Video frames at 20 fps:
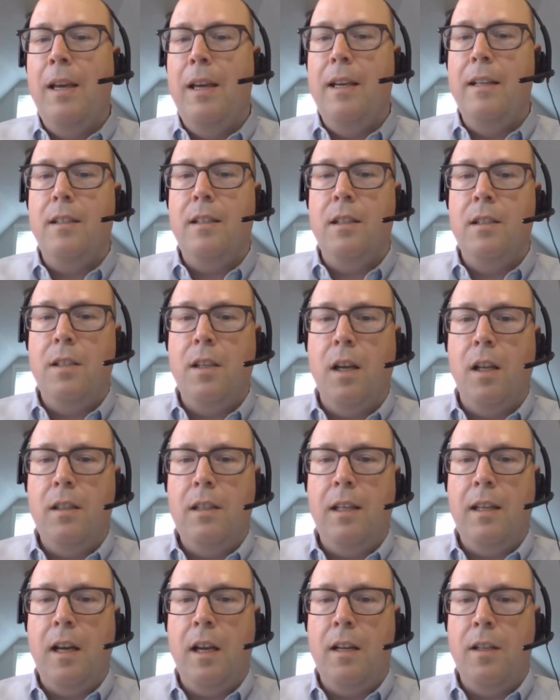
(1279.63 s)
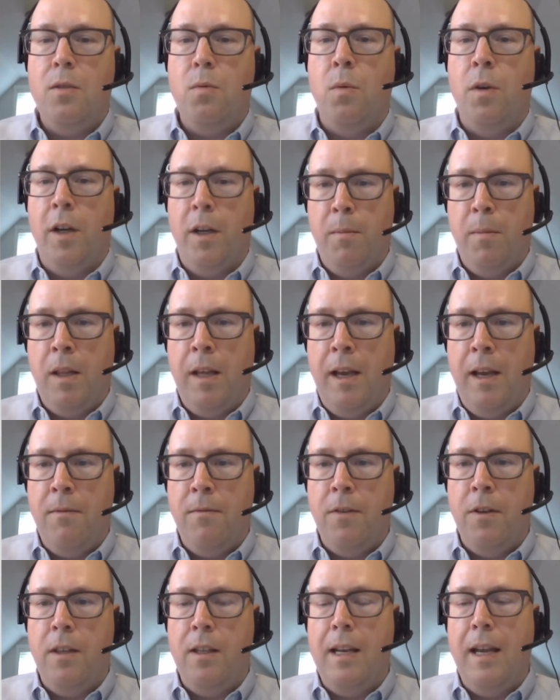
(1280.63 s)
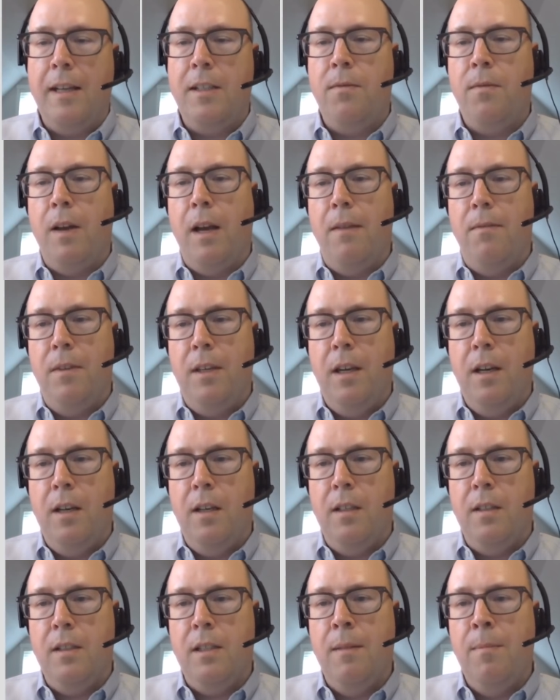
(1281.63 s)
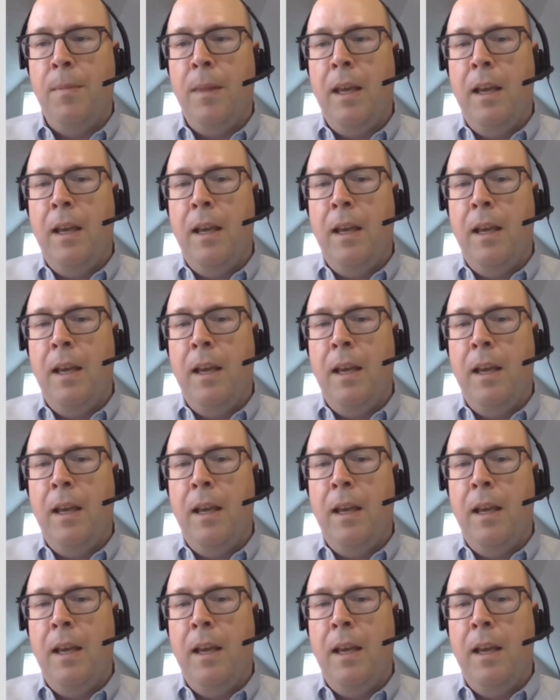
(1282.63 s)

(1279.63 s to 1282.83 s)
is consulting on its work plan for the next 5 years,